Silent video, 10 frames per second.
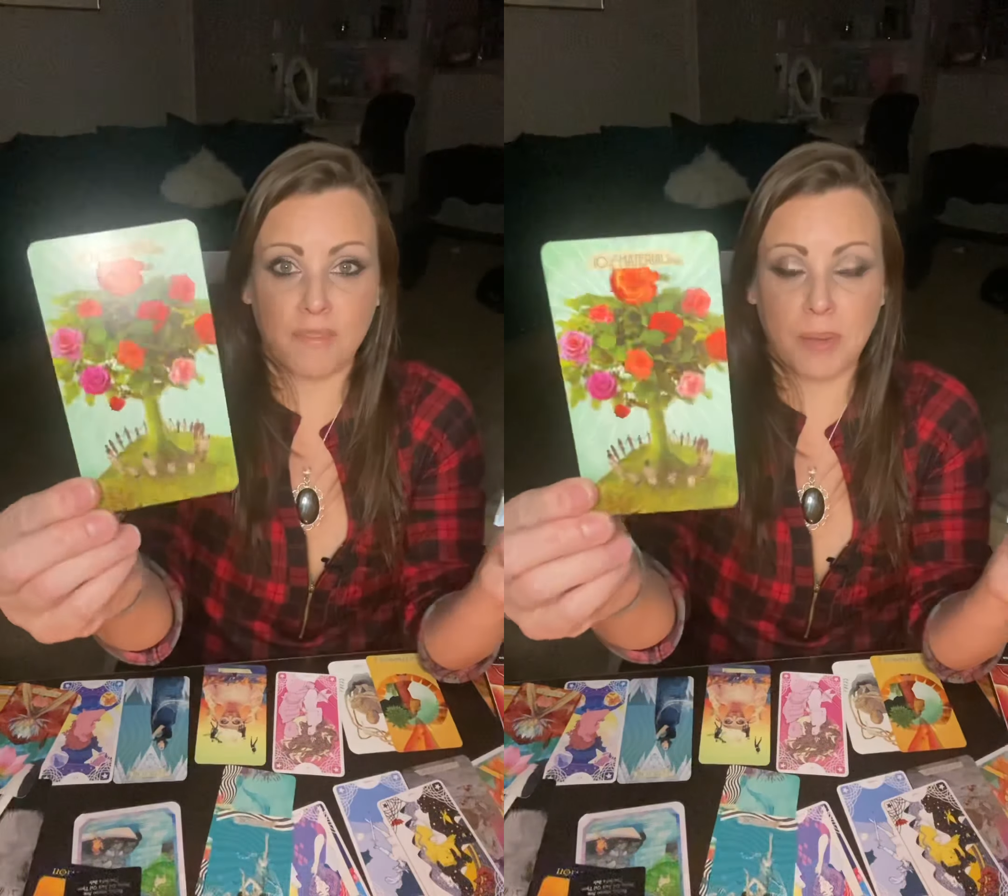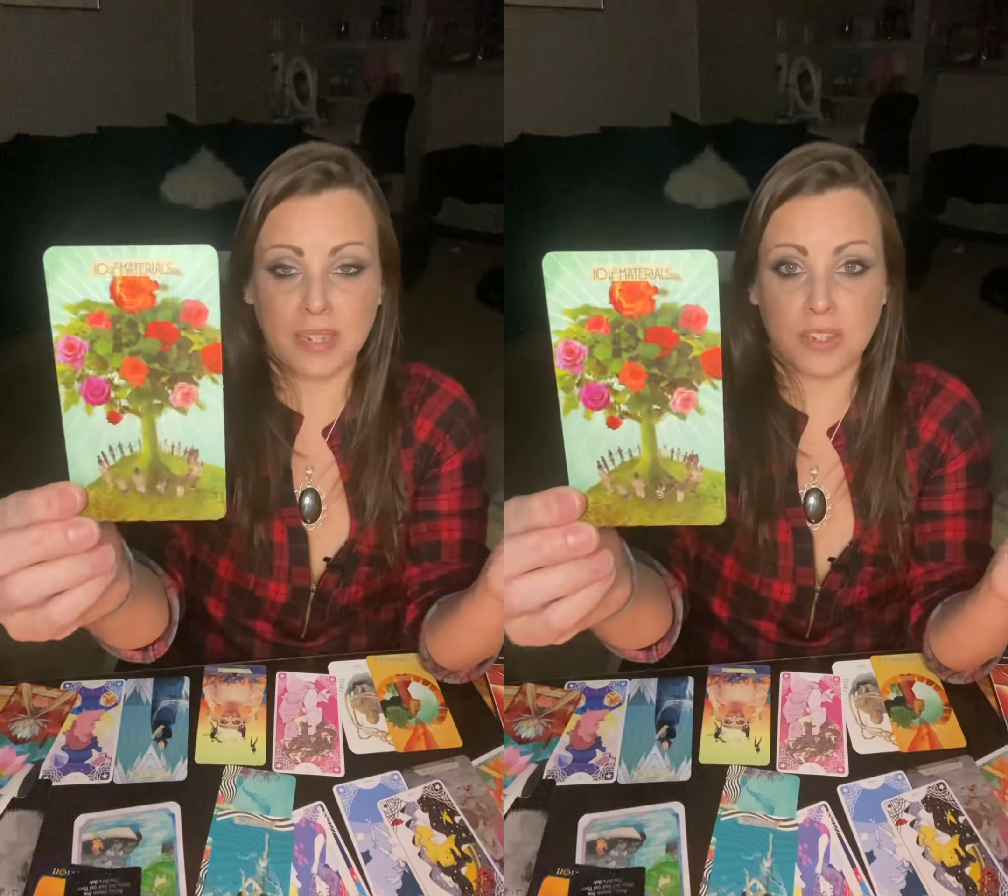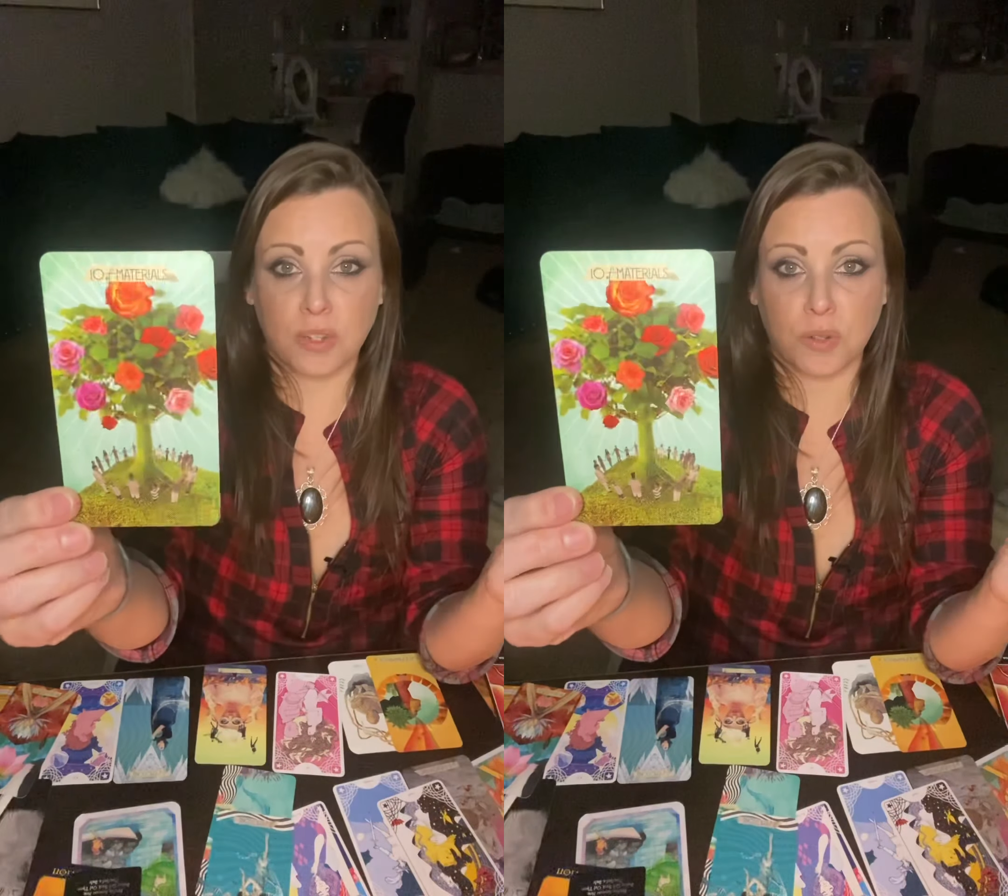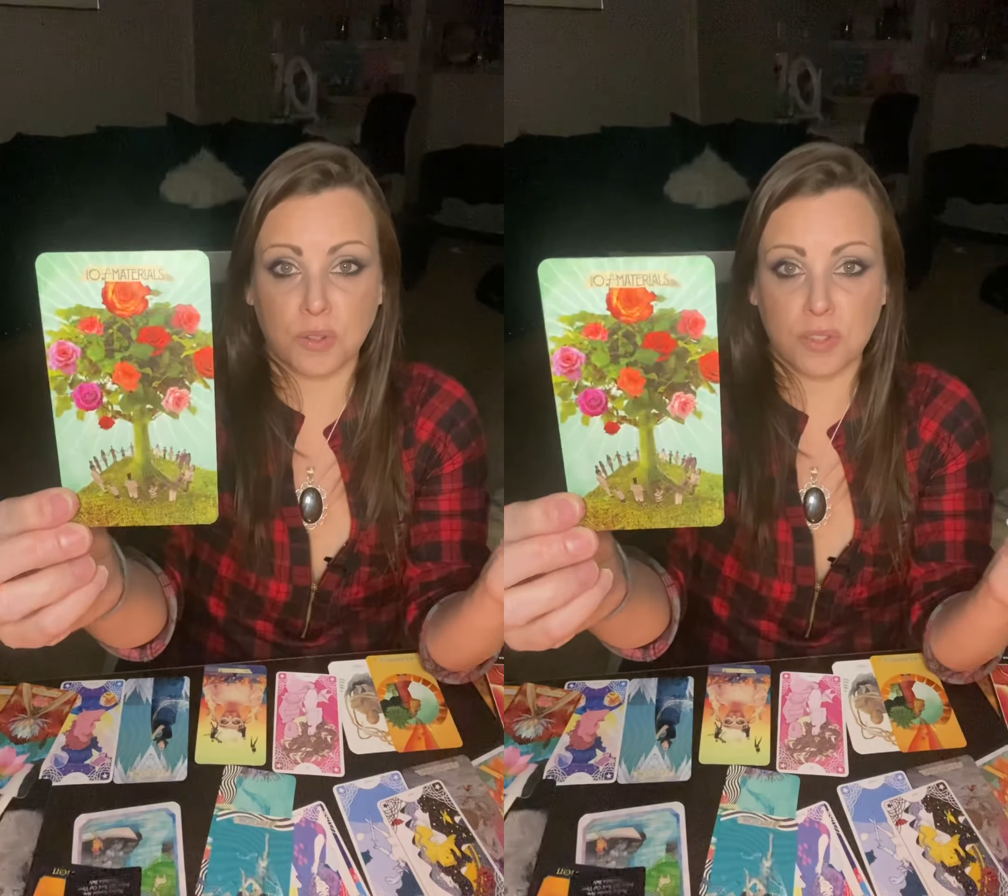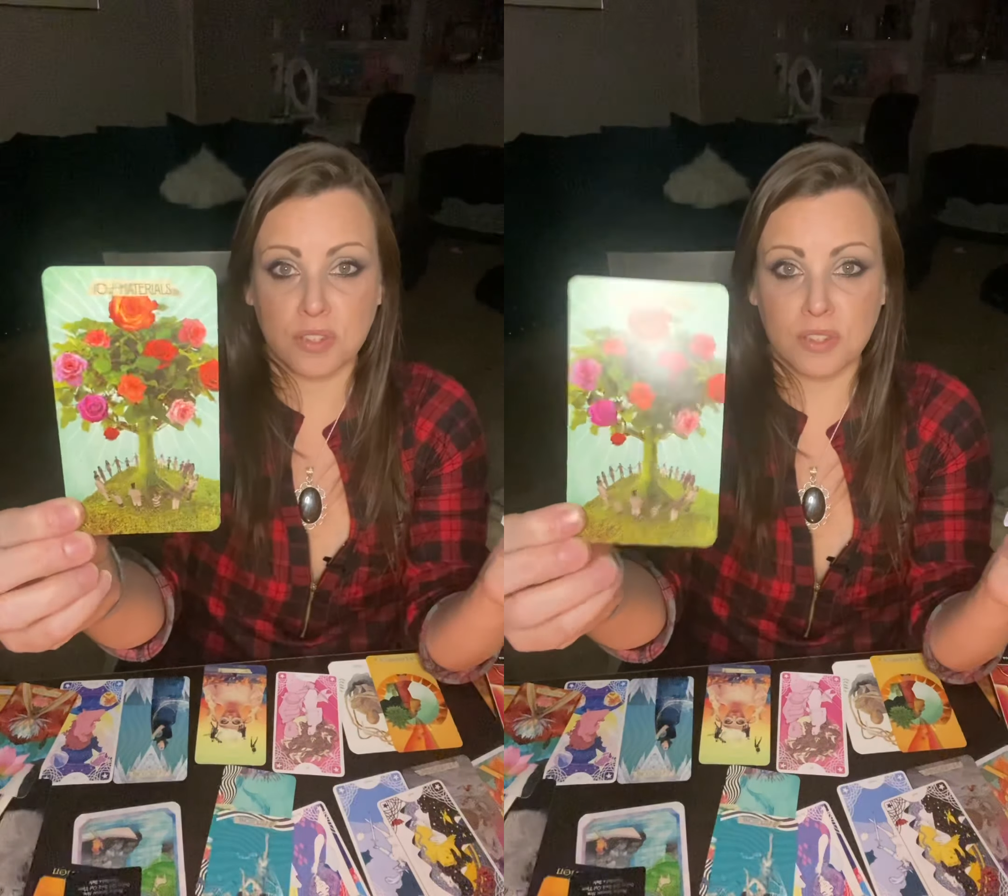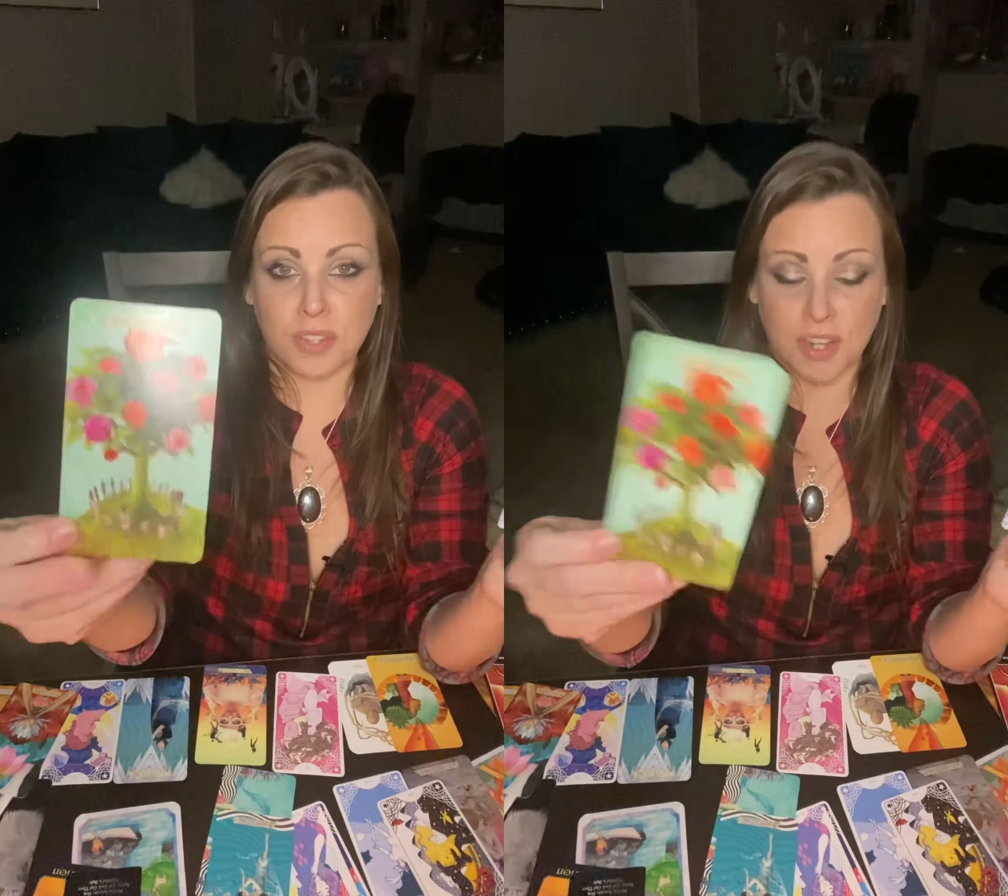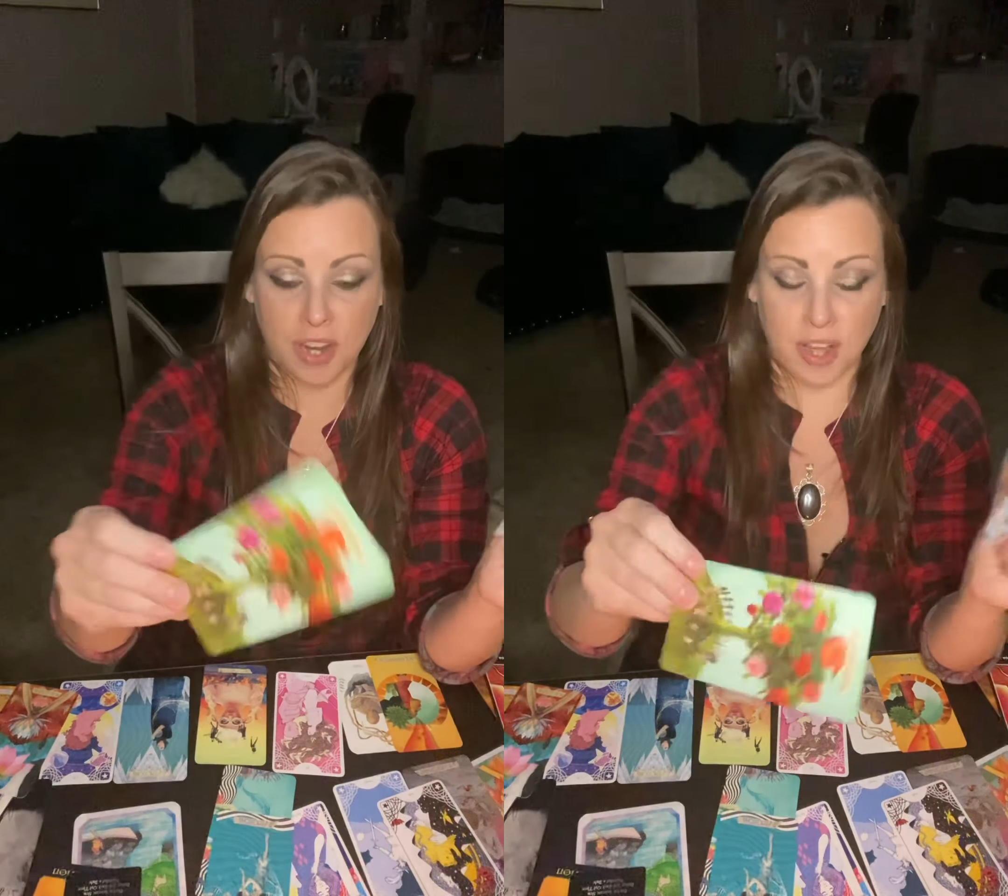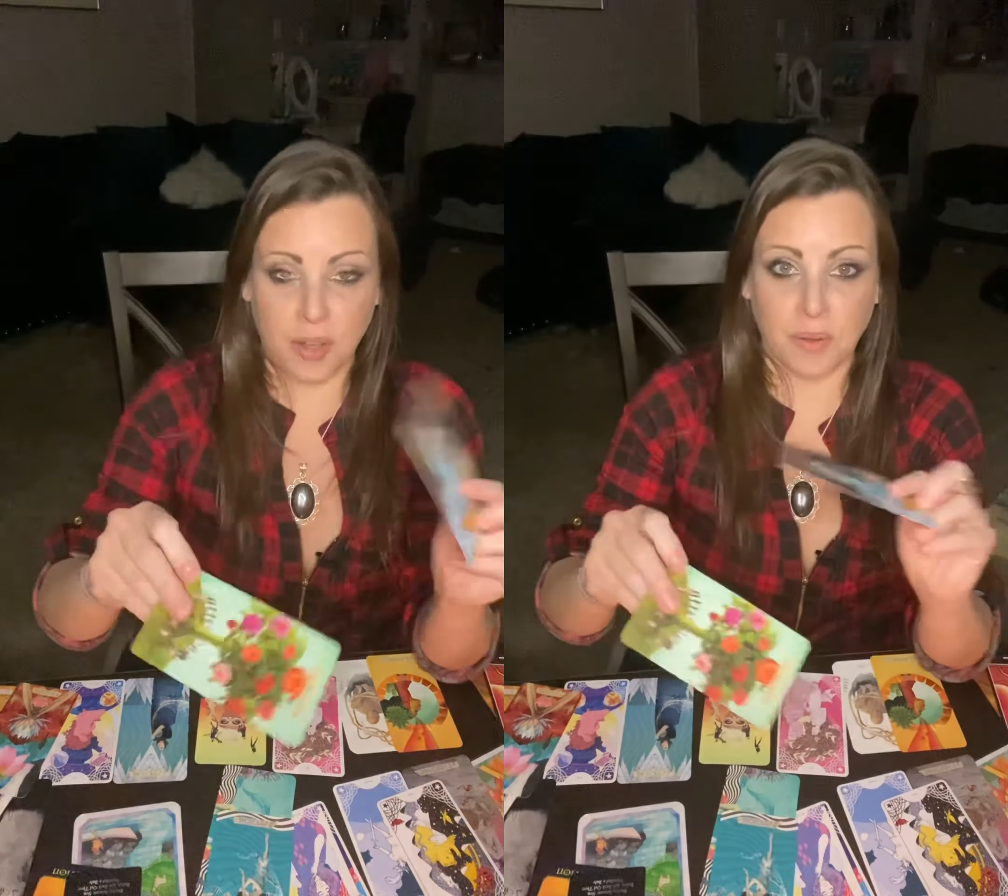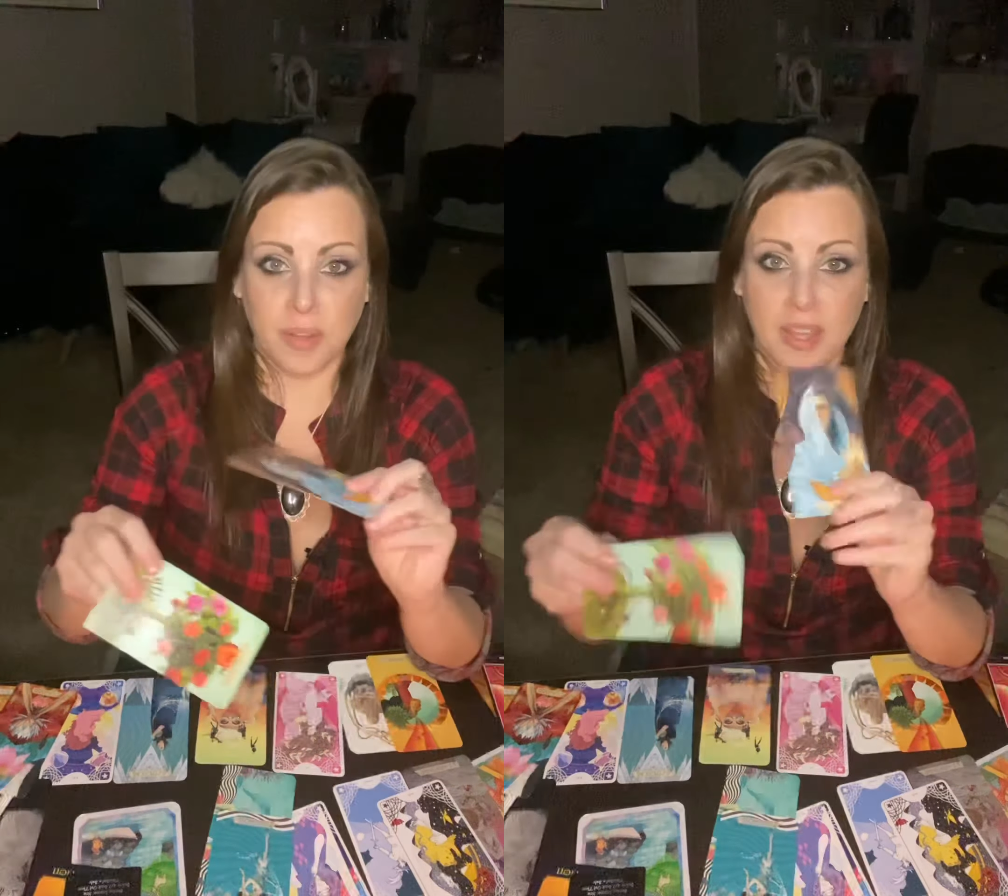Pentacles, you know,